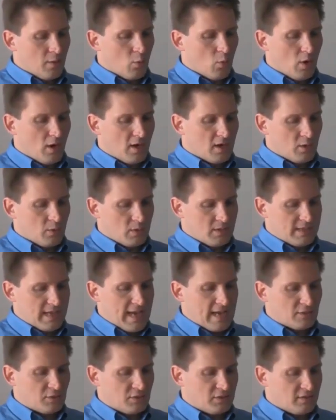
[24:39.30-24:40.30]
And the
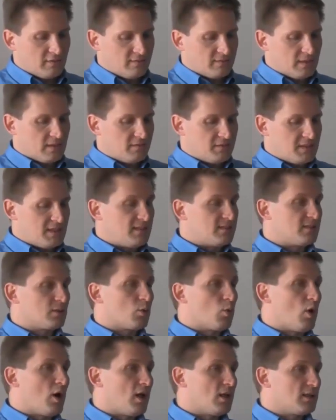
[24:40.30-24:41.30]
water was actually of
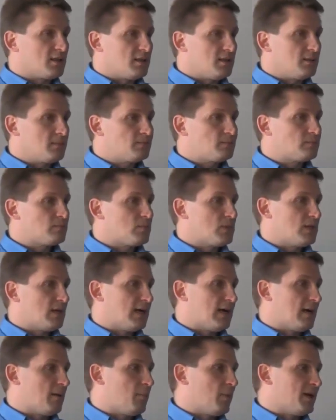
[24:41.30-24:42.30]
decent quality,
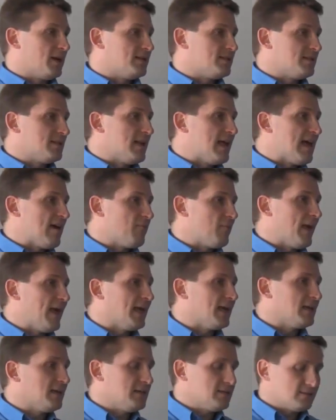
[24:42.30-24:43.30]
but it did
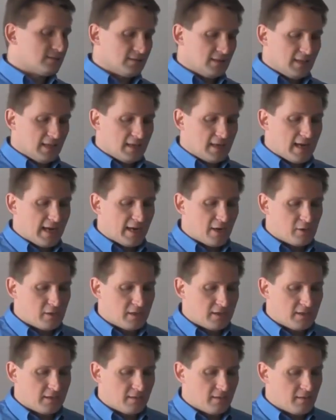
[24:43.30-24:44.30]
have manganese and
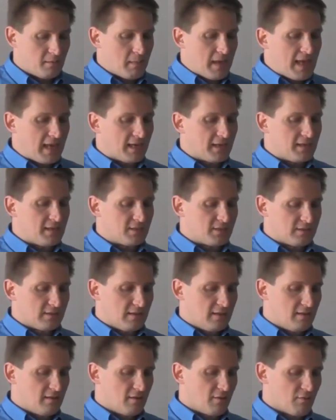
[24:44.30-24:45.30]
iron in it. The
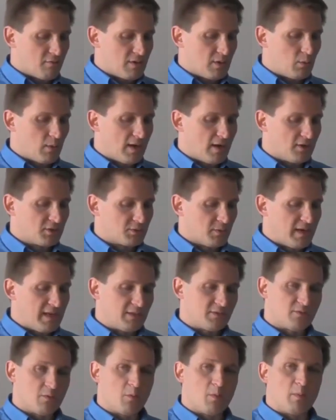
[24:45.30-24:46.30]
manganese in the 3
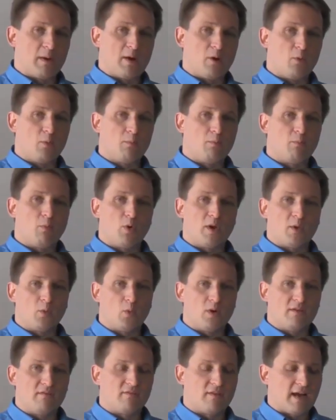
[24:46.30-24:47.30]
wells ranged from about
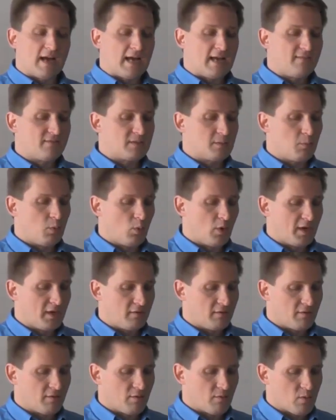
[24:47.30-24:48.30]
0.15 to
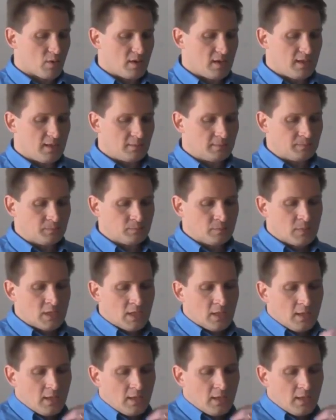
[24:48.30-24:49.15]
0.3.